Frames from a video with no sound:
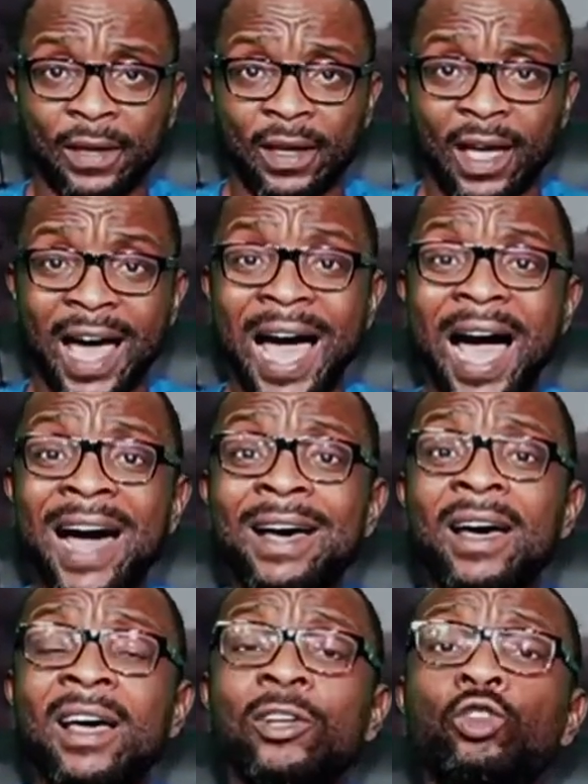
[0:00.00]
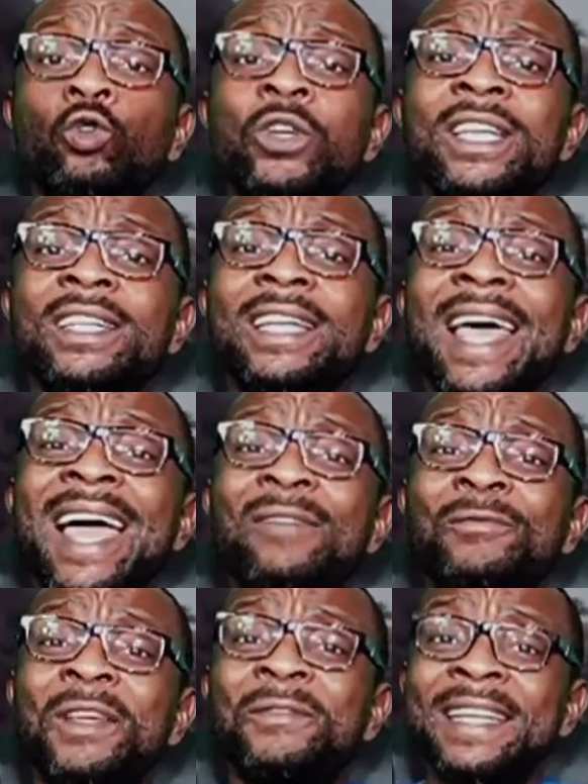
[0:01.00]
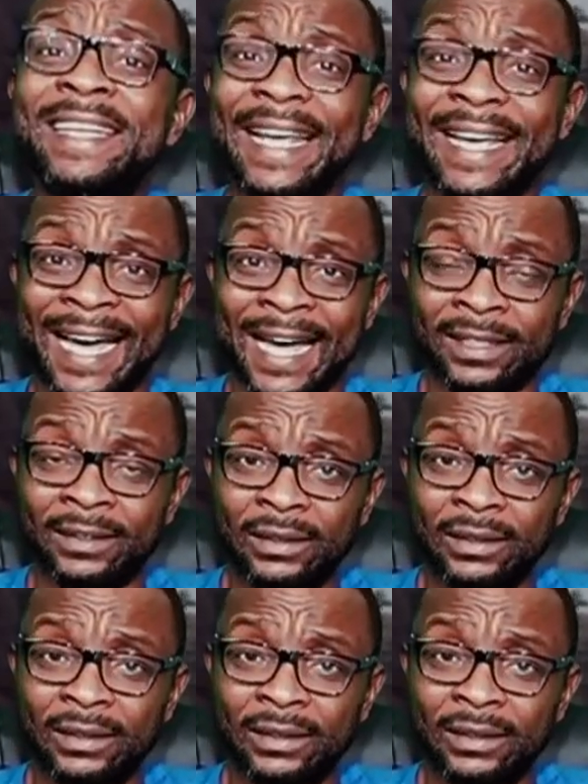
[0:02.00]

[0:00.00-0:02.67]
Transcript: are doing everything they can